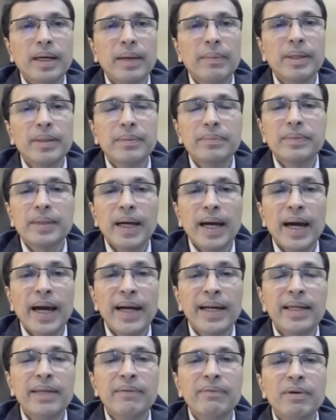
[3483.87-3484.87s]
I mean,
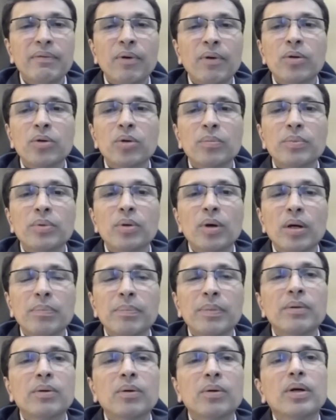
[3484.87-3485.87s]
ideally we want to
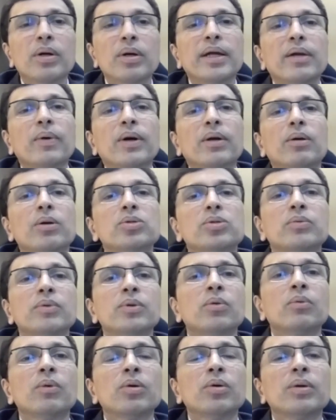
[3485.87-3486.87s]
not be in quartile 1 also. We
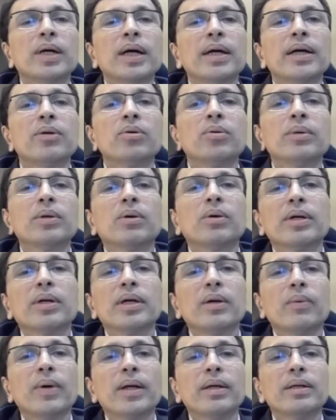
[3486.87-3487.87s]
don't want to target to be in
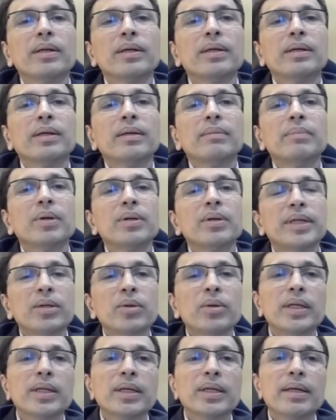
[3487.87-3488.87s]
quartile 1, because then
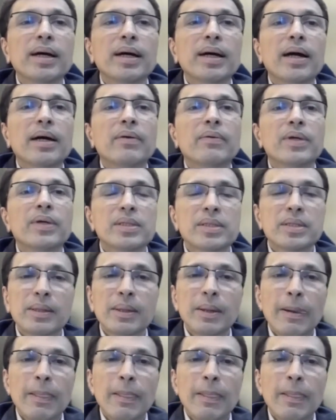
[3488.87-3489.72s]
you're taking higher risk.